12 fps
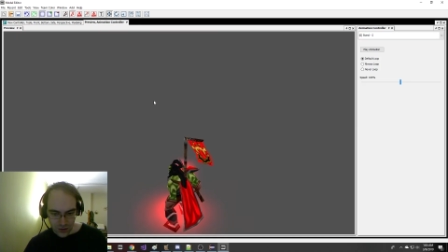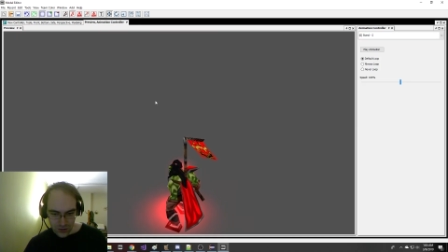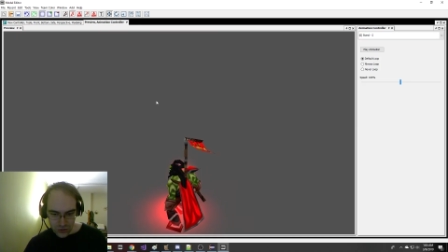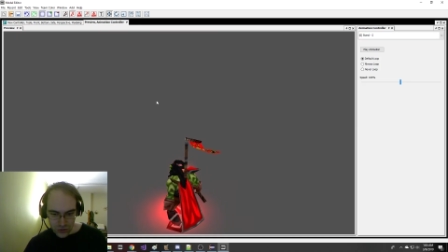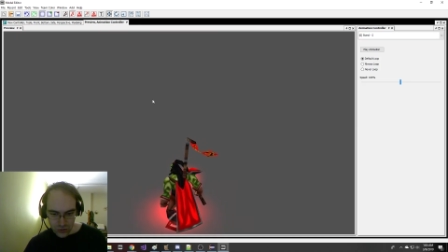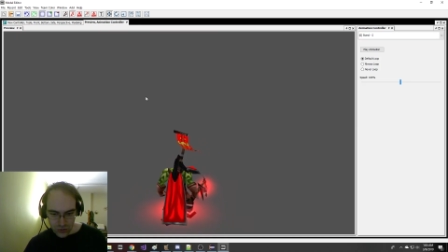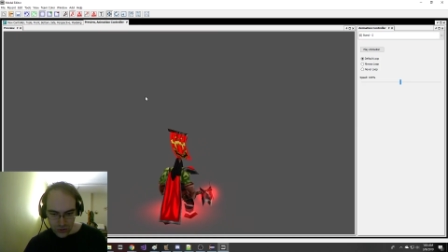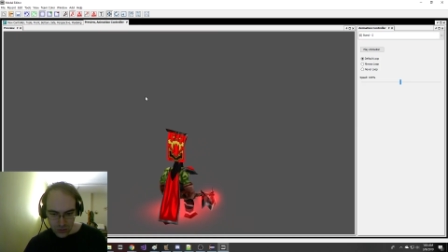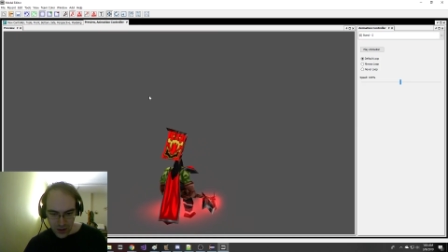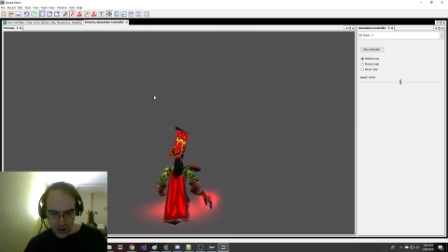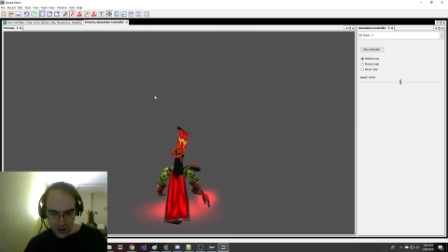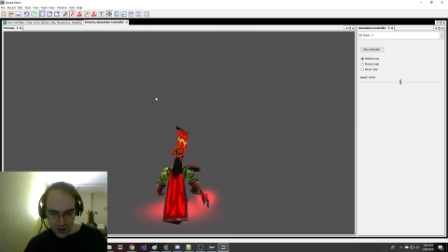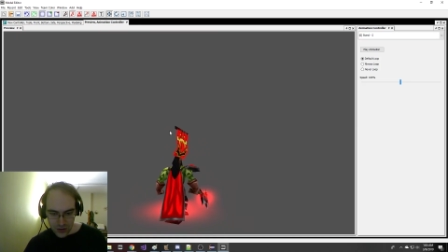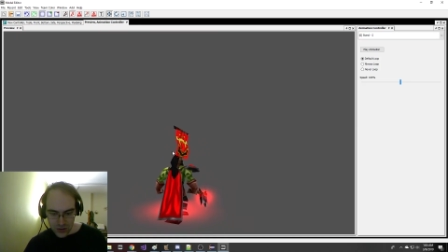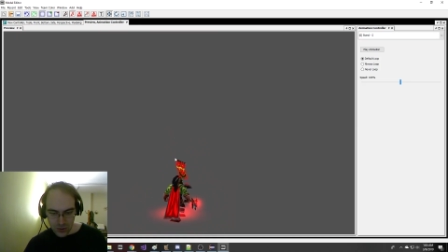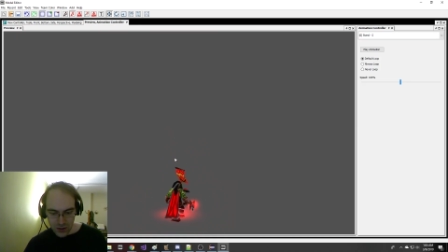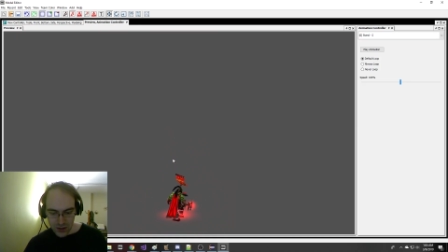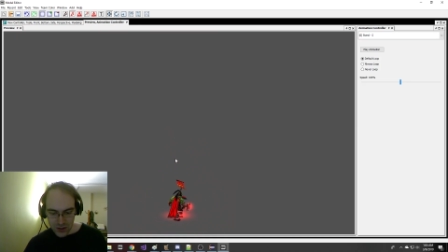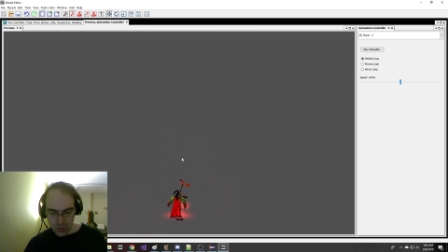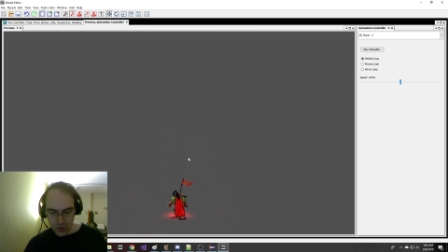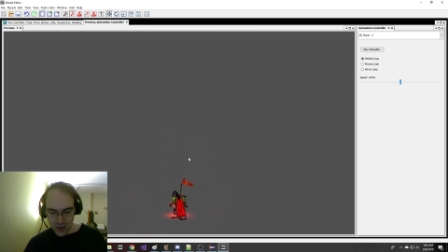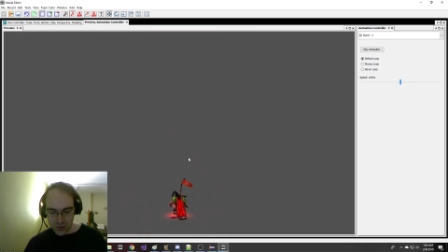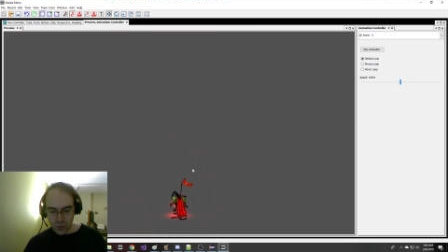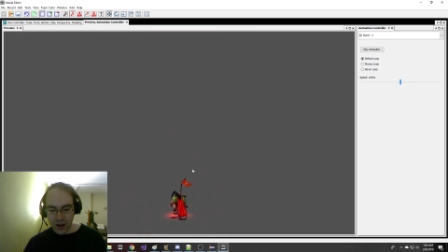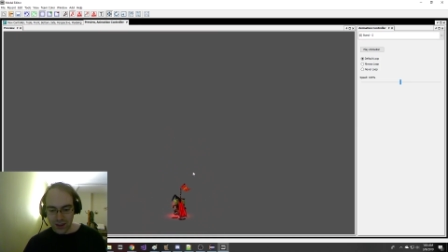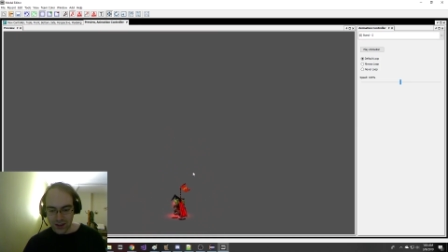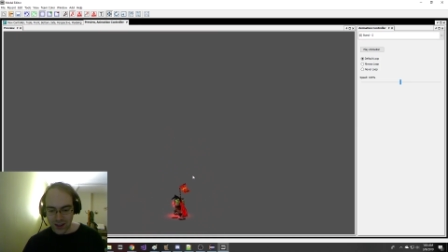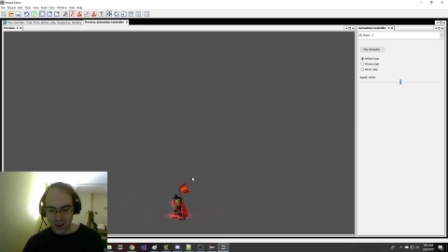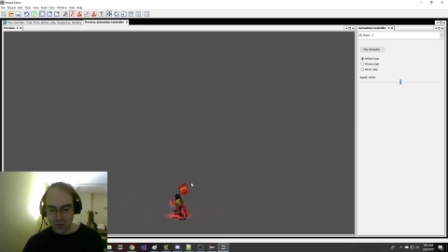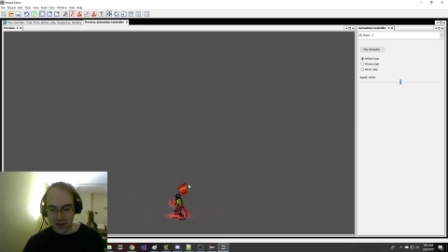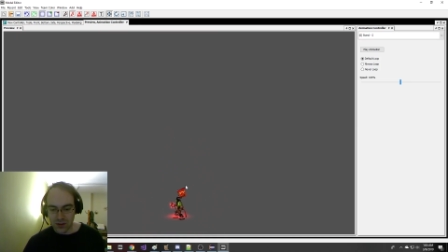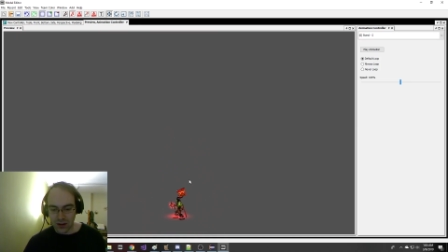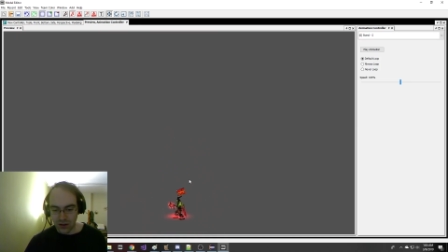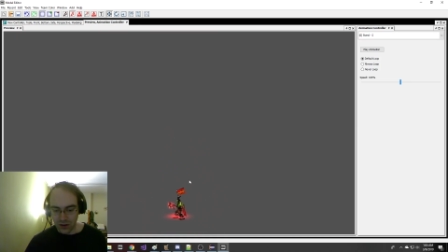shoulder pad or something that explains why the cape is there,